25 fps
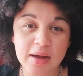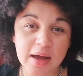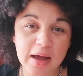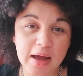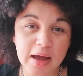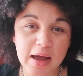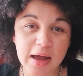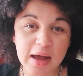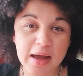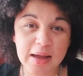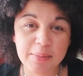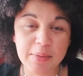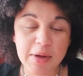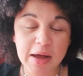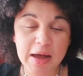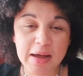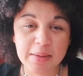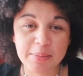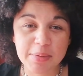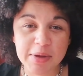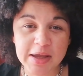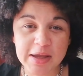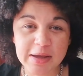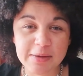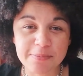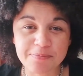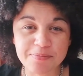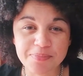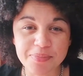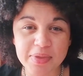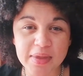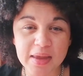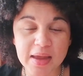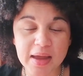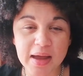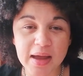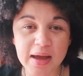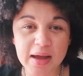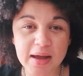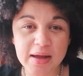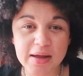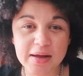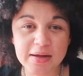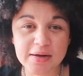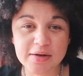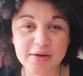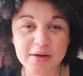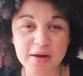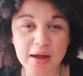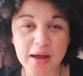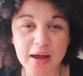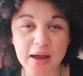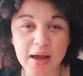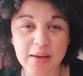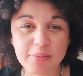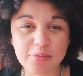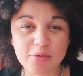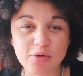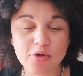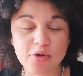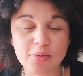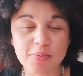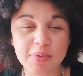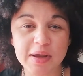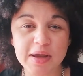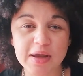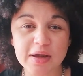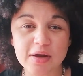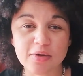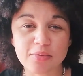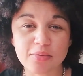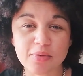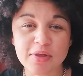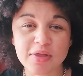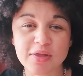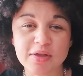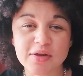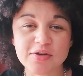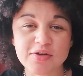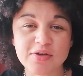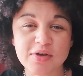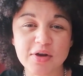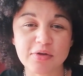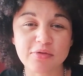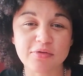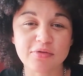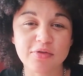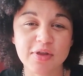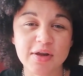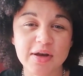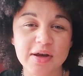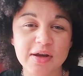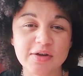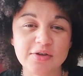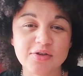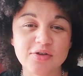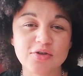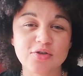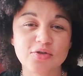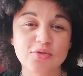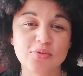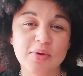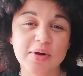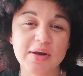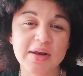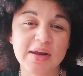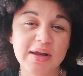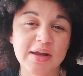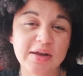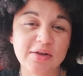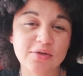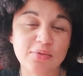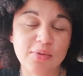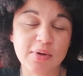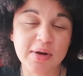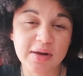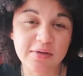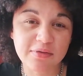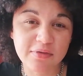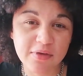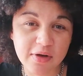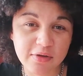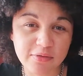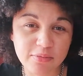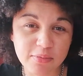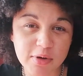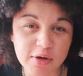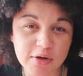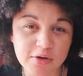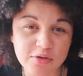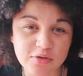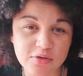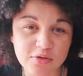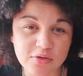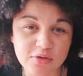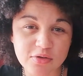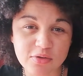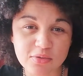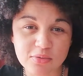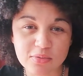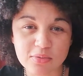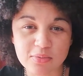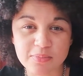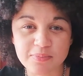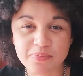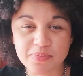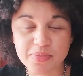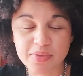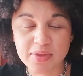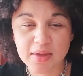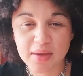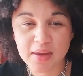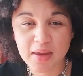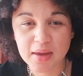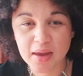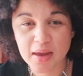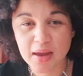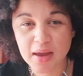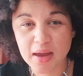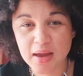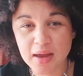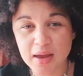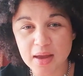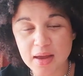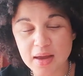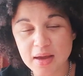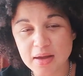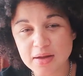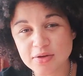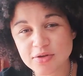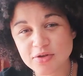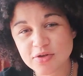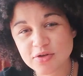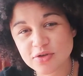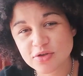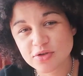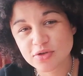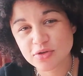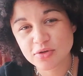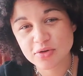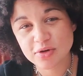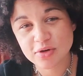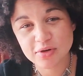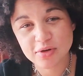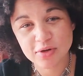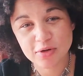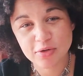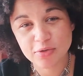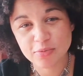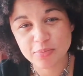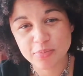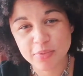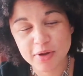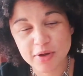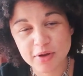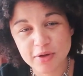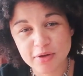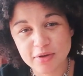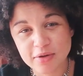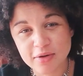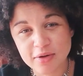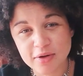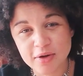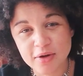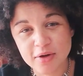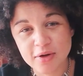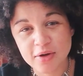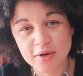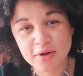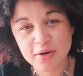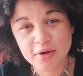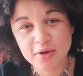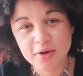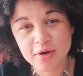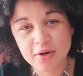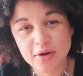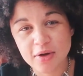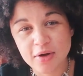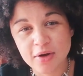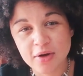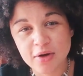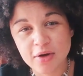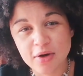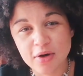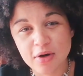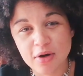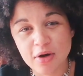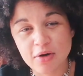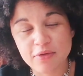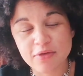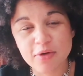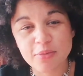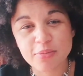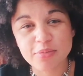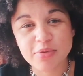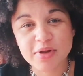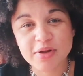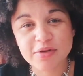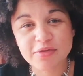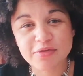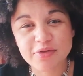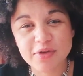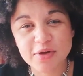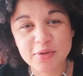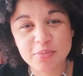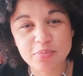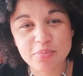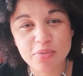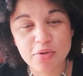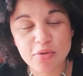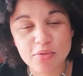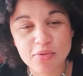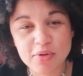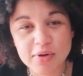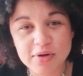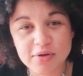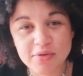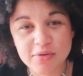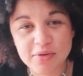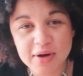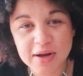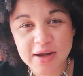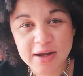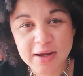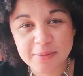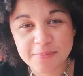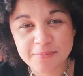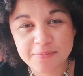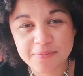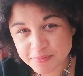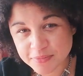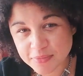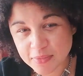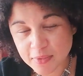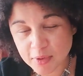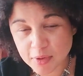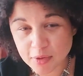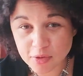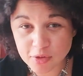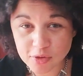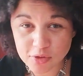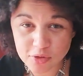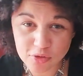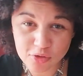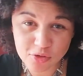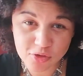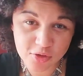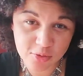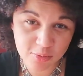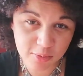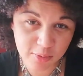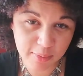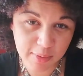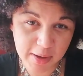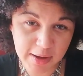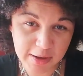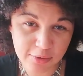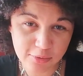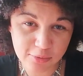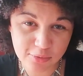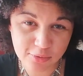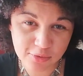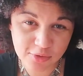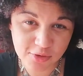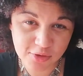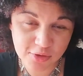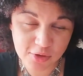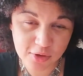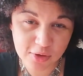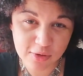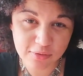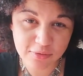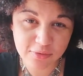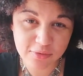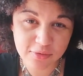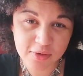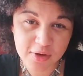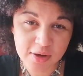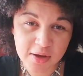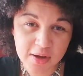I'm Abby, and I'm going to be here with you now for the next 20-25 minutes or so. I'm just doing a little bit of uplifting poetry. I'm going to do some of my own stuff,